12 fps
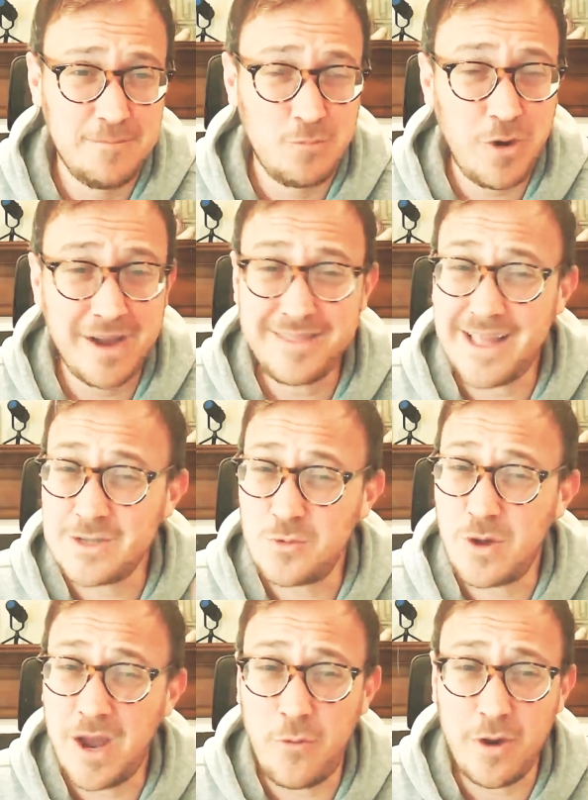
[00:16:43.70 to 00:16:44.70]
right? That's
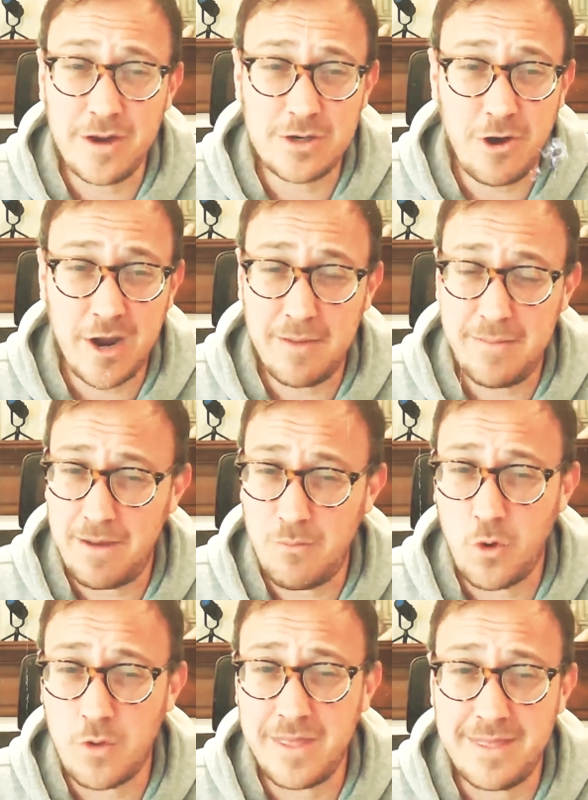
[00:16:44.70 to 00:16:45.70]
what I want to talk about
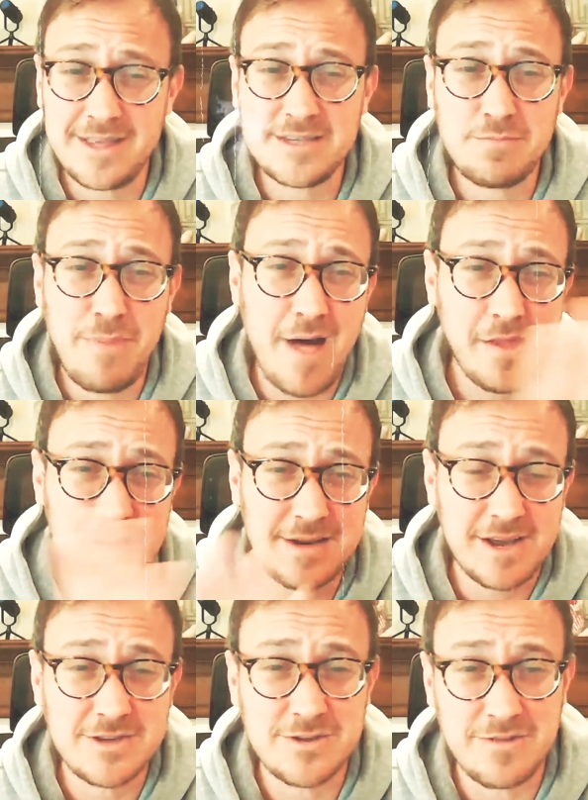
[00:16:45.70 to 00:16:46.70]
more than this
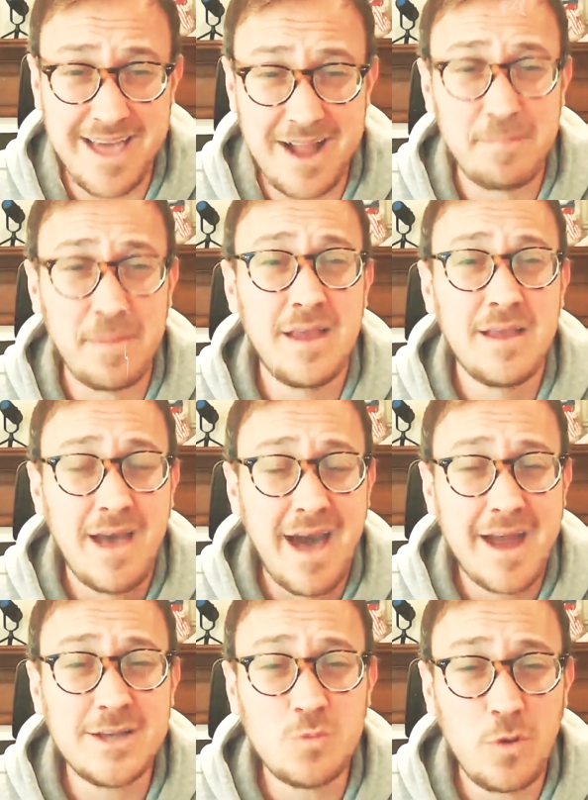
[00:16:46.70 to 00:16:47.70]
politics or that.
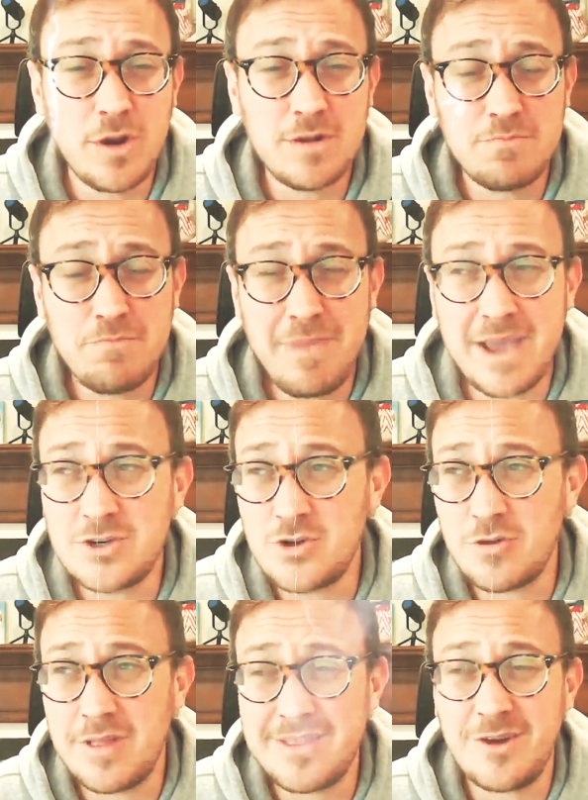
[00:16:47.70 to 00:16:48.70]
I just want to make
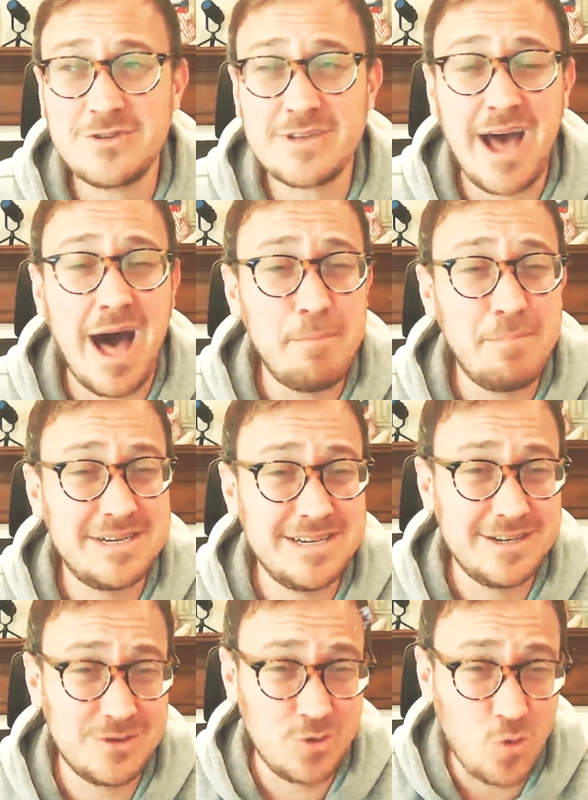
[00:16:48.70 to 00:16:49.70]
sure that there's
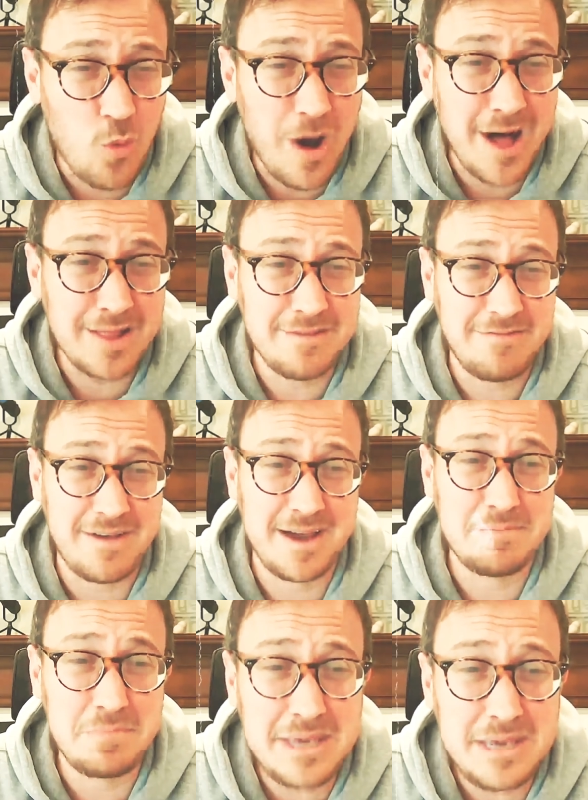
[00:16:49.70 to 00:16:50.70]
competent and
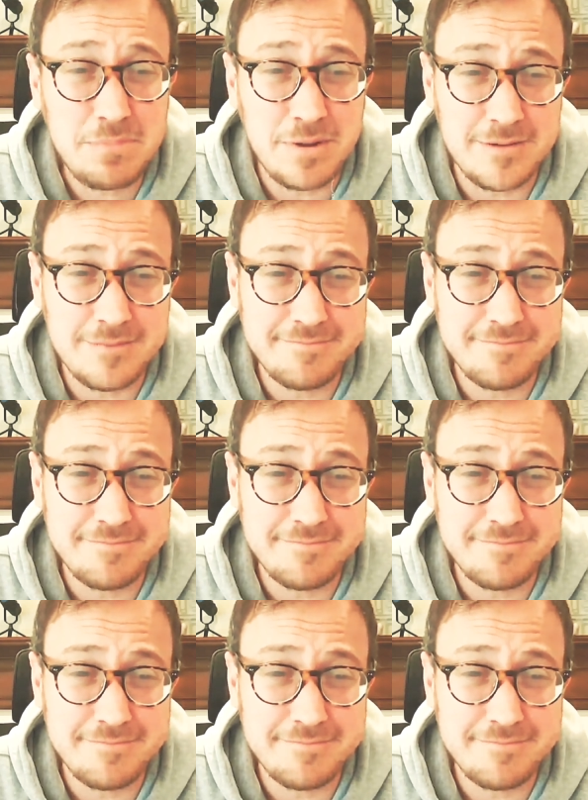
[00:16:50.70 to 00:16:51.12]
qualified people.